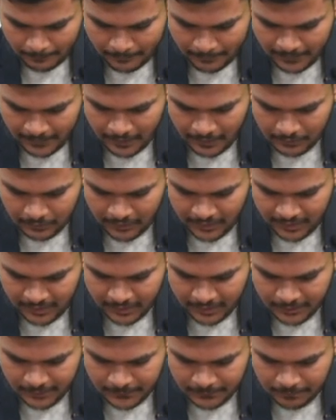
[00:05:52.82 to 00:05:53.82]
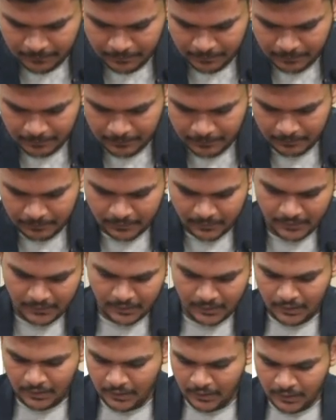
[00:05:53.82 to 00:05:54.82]
calculators.
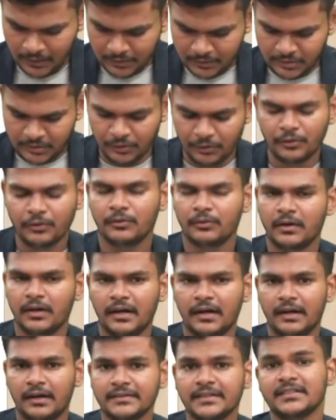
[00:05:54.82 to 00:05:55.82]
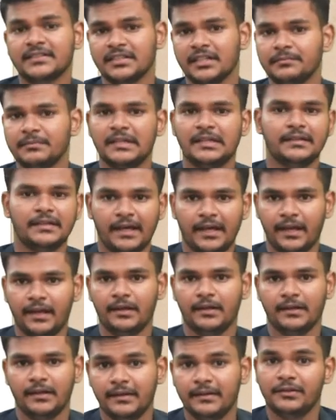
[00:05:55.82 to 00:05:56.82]
So that's something that
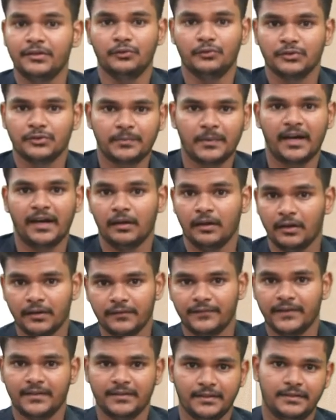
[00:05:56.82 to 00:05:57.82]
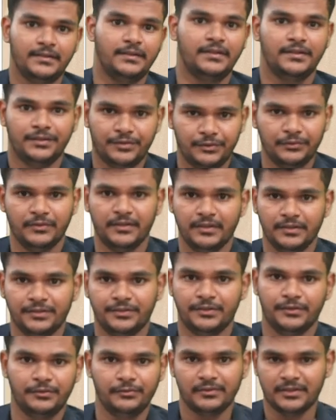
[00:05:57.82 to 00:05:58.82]
is used by a lot of ACCA students
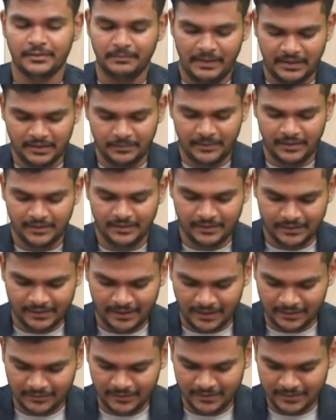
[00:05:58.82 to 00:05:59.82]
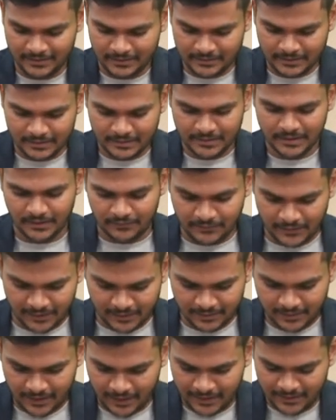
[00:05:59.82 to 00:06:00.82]
to do some mathematical calculations and stuff
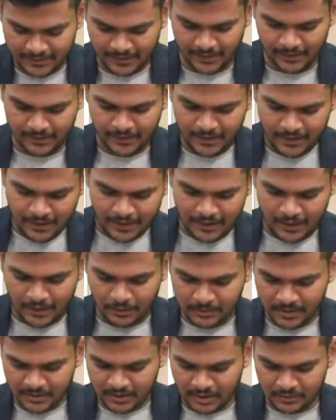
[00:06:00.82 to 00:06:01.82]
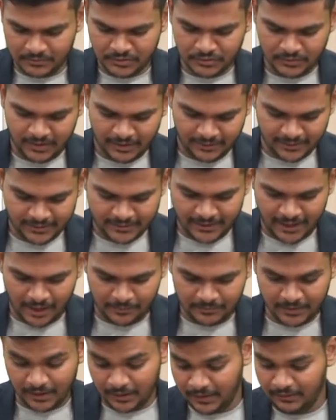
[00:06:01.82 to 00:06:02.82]
like that, isn't it? When it comes to their exams, and